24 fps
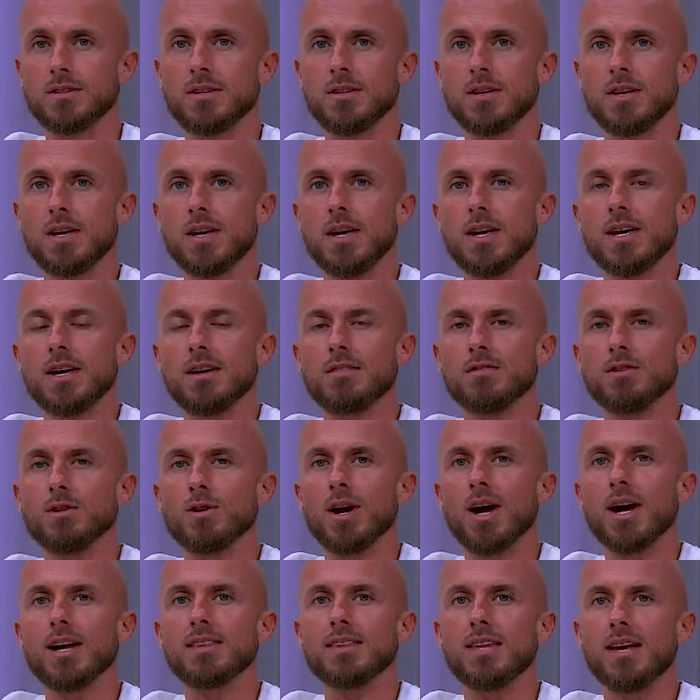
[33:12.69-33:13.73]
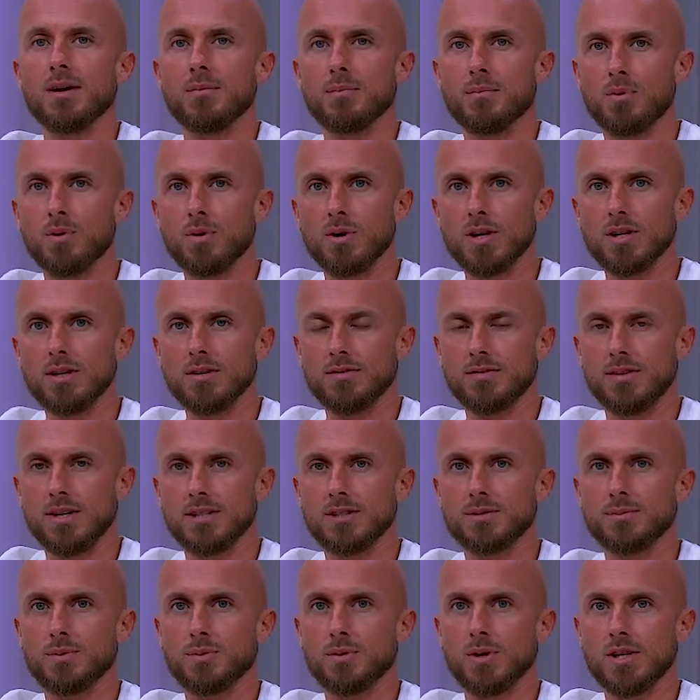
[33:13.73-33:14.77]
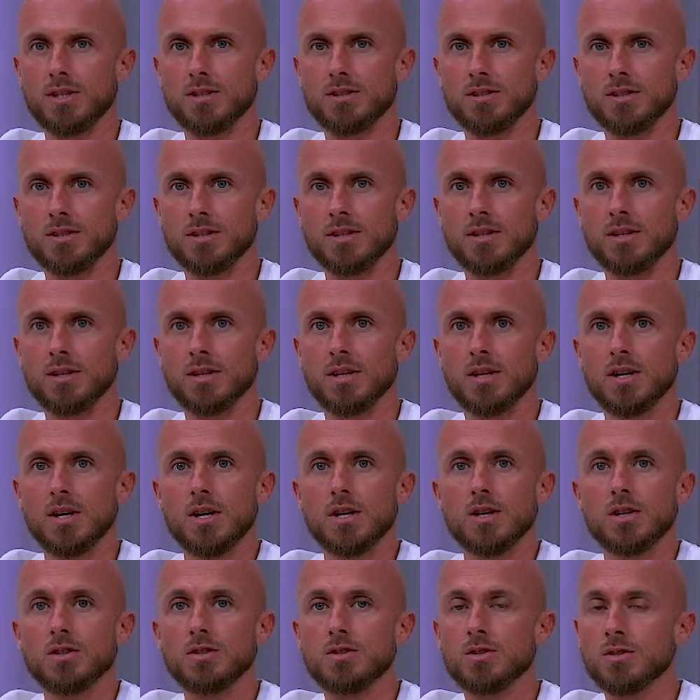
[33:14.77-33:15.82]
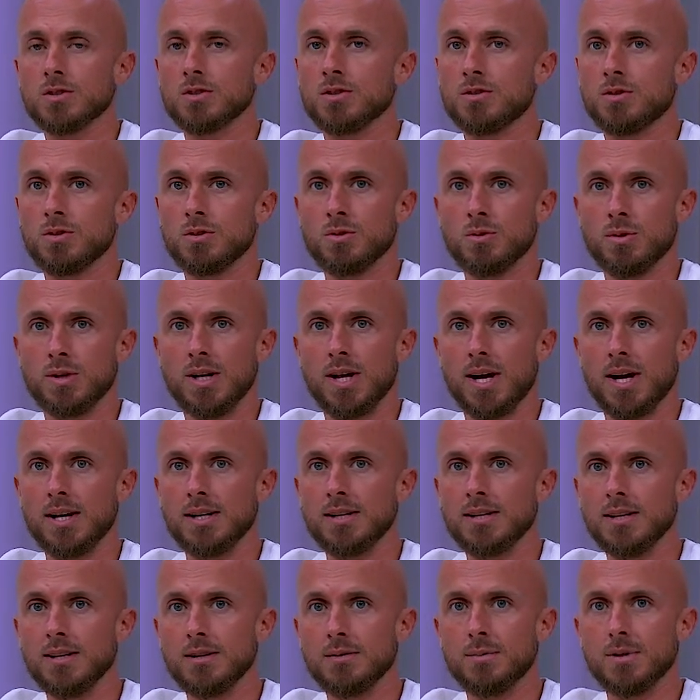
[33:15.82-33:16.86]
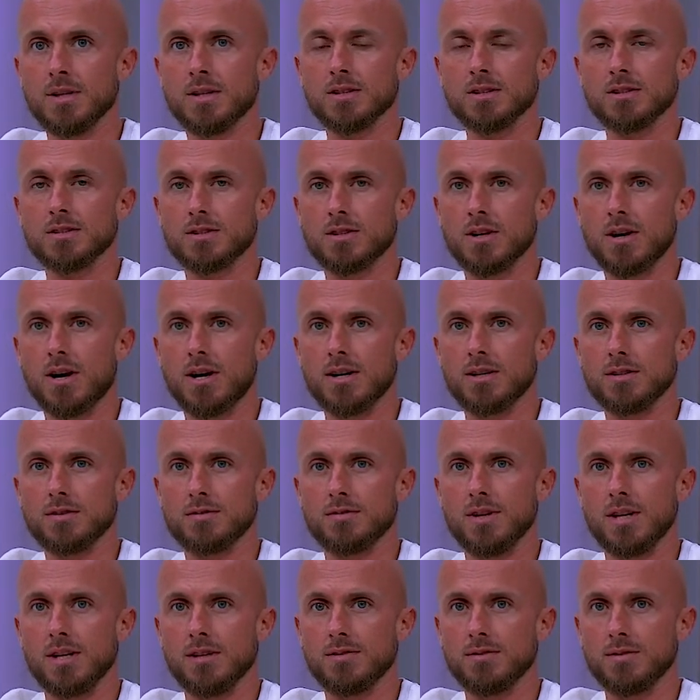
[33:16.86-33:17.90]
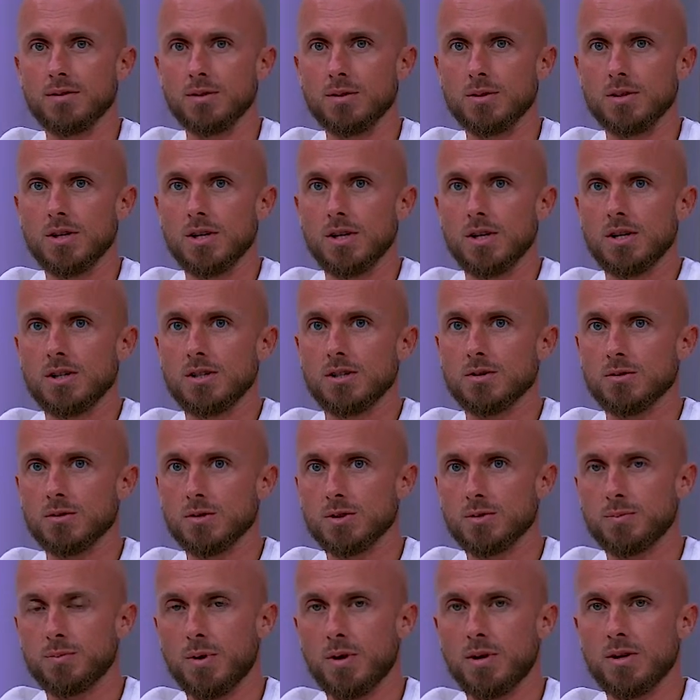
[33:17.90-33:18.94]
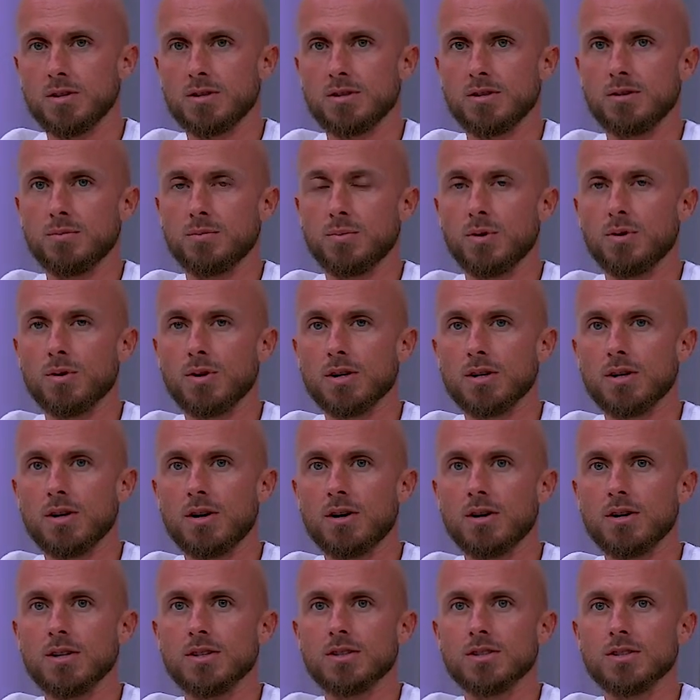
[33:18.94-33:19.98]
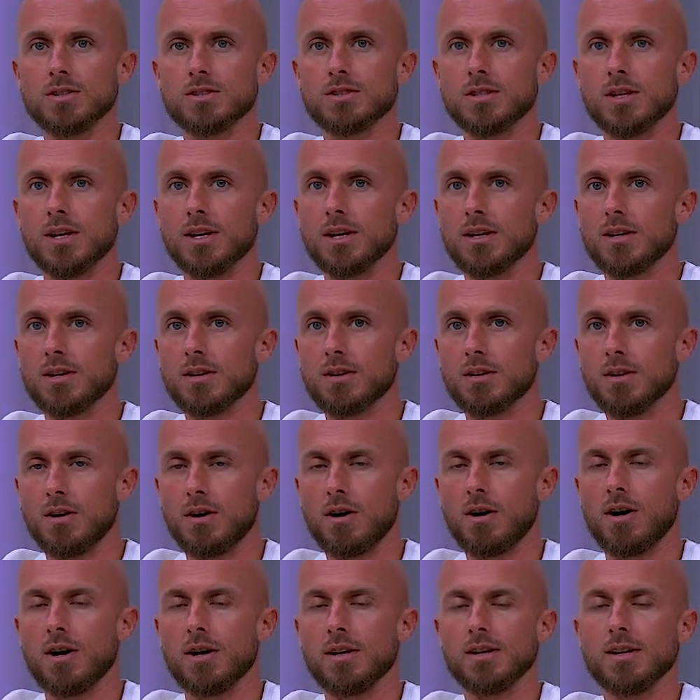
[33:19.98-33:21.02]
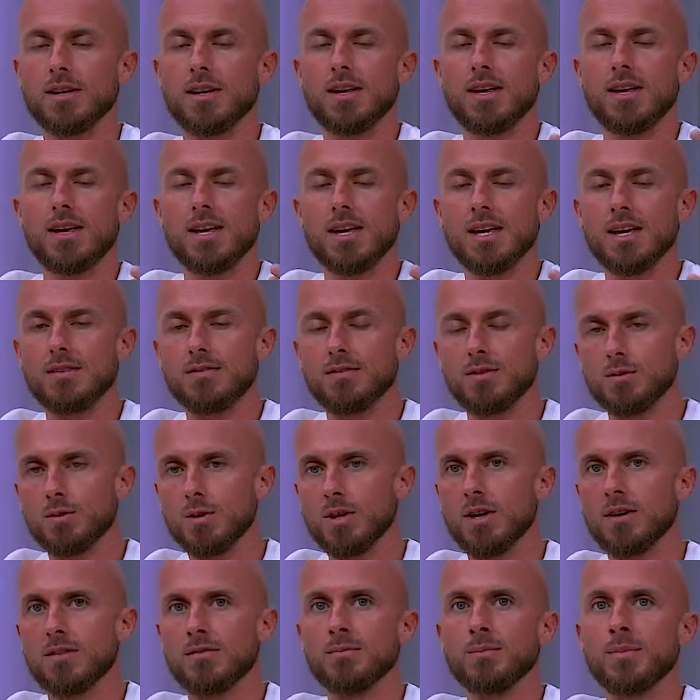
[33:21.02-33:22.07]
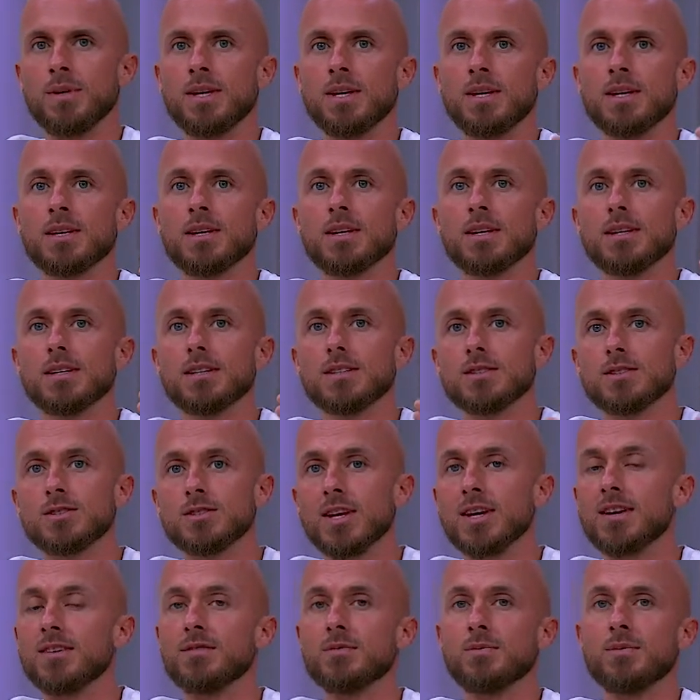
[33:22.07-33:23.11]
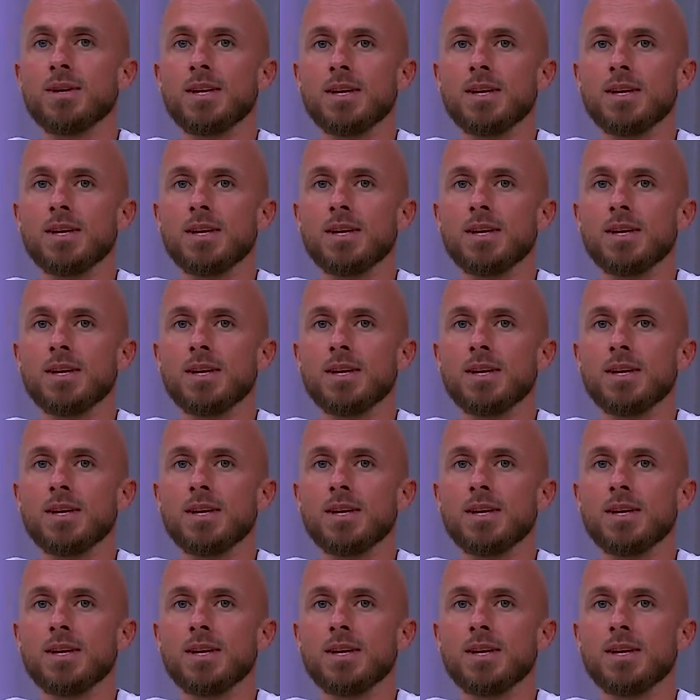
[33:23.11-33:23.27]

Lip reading: if you're at that point of desperation, just do what I did, because God is faithful to respond to the broken heart and just say, God, if You love me, save me.